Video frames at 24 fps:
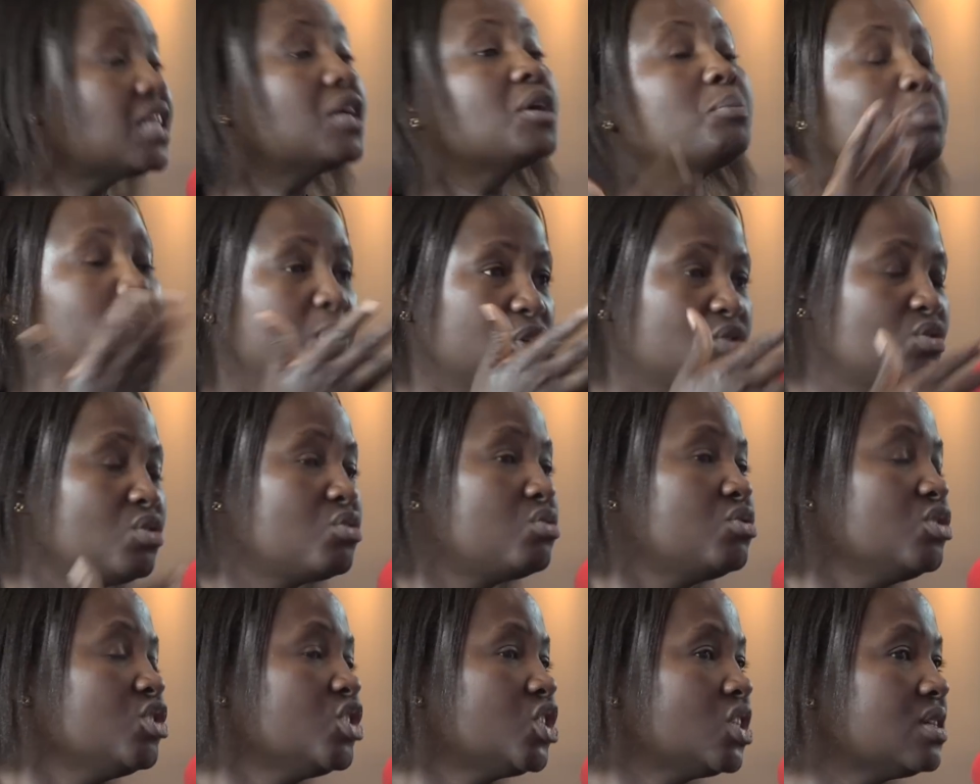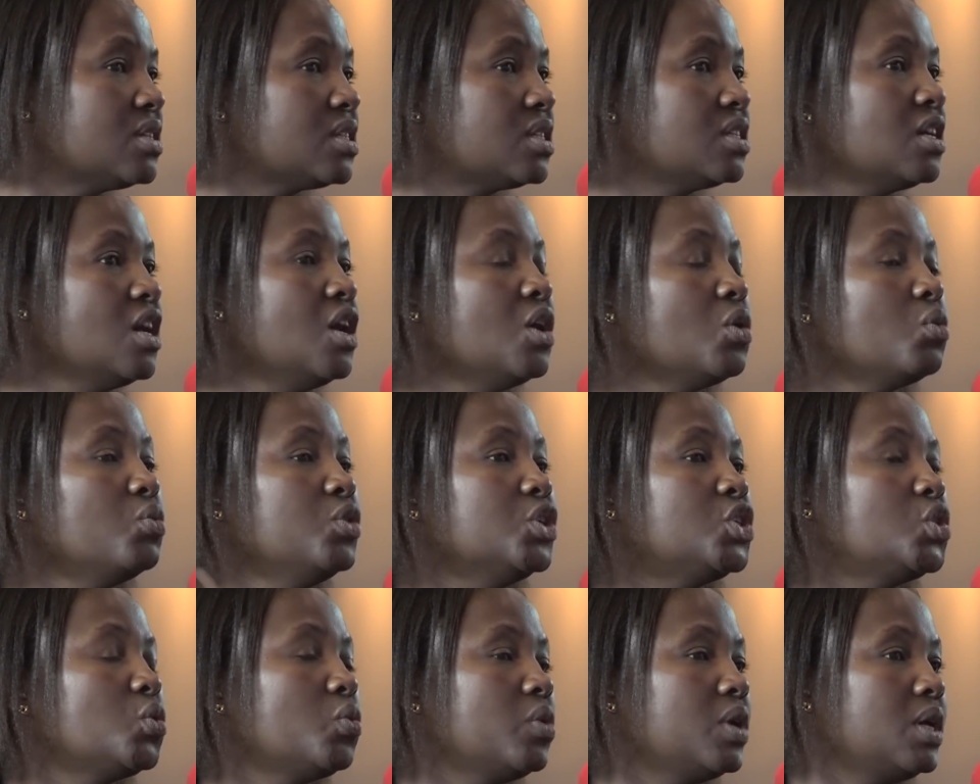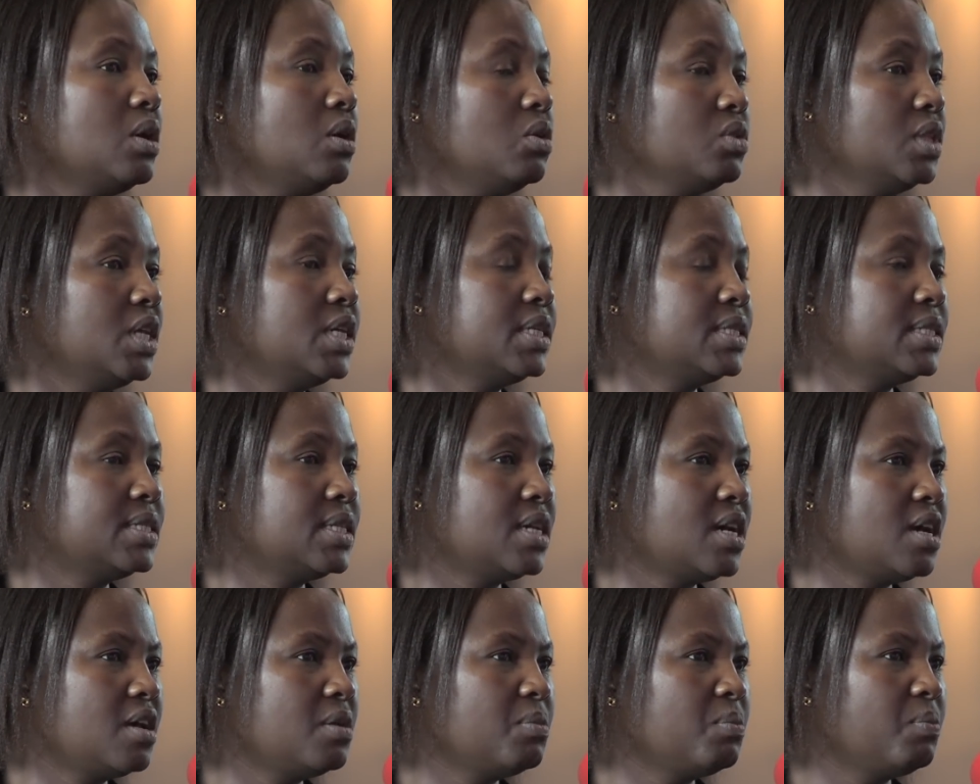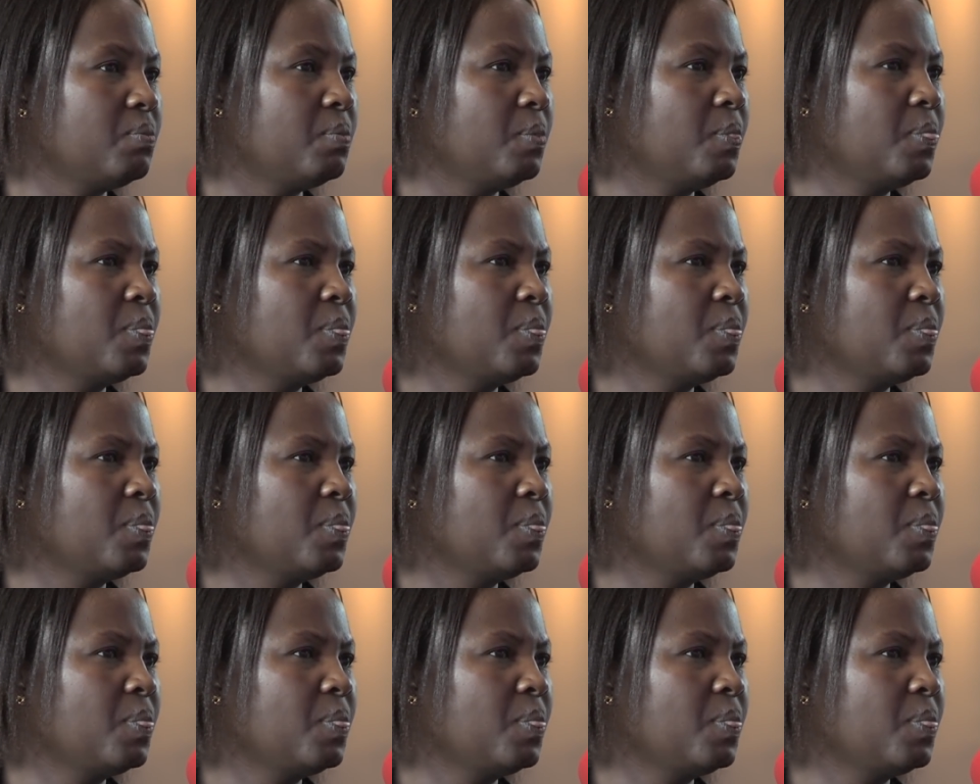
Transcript: the persecutions which were on that time.